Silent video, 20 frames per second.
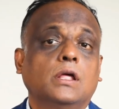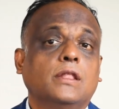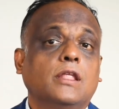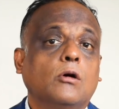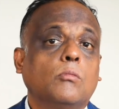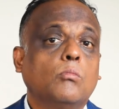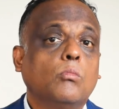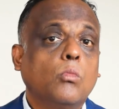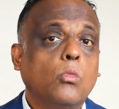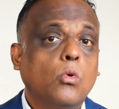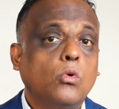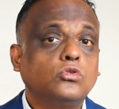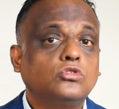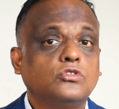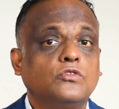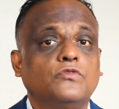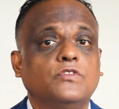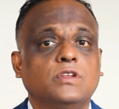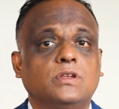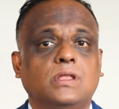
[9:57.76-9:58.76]
Now,
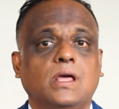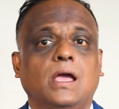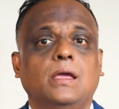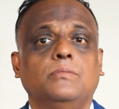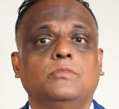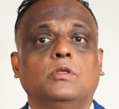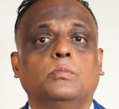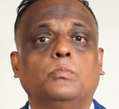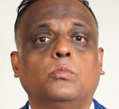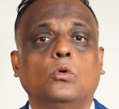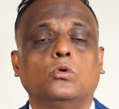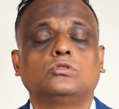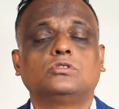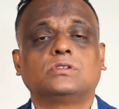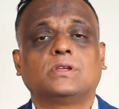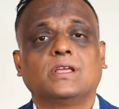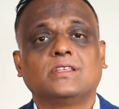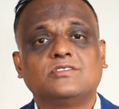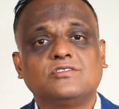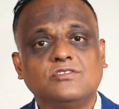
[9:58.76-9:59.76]
most of the time, the
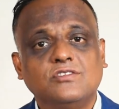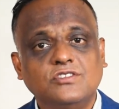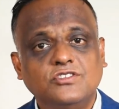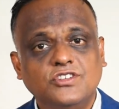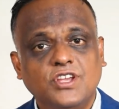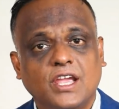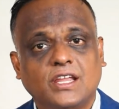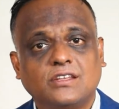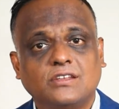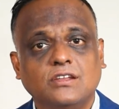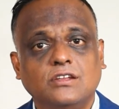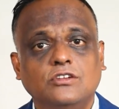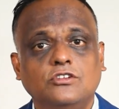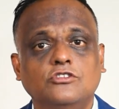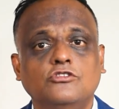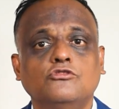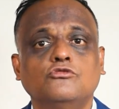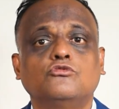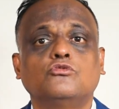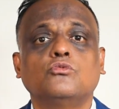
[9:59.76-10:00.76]
post gets rejected
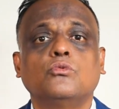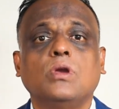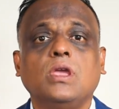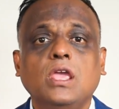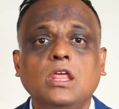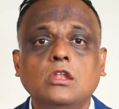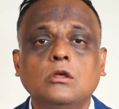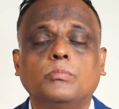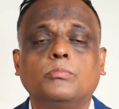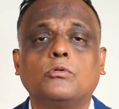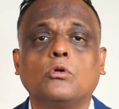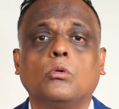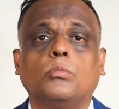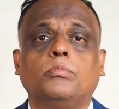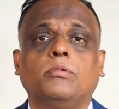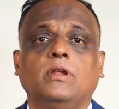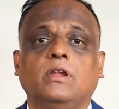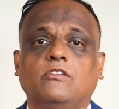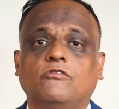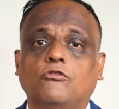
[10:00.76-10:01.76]
due to
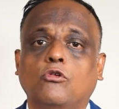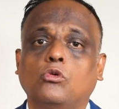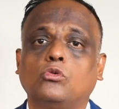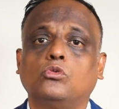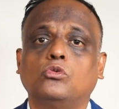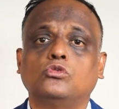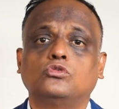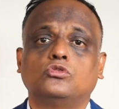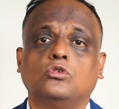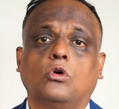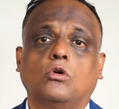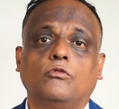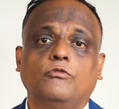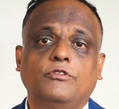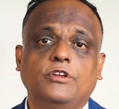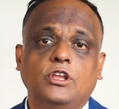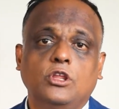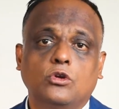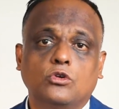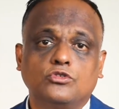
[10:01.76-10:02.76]
inappropriate photos or
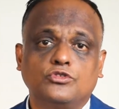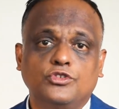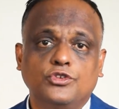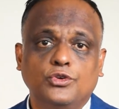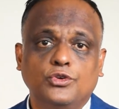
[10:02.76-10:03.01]
videos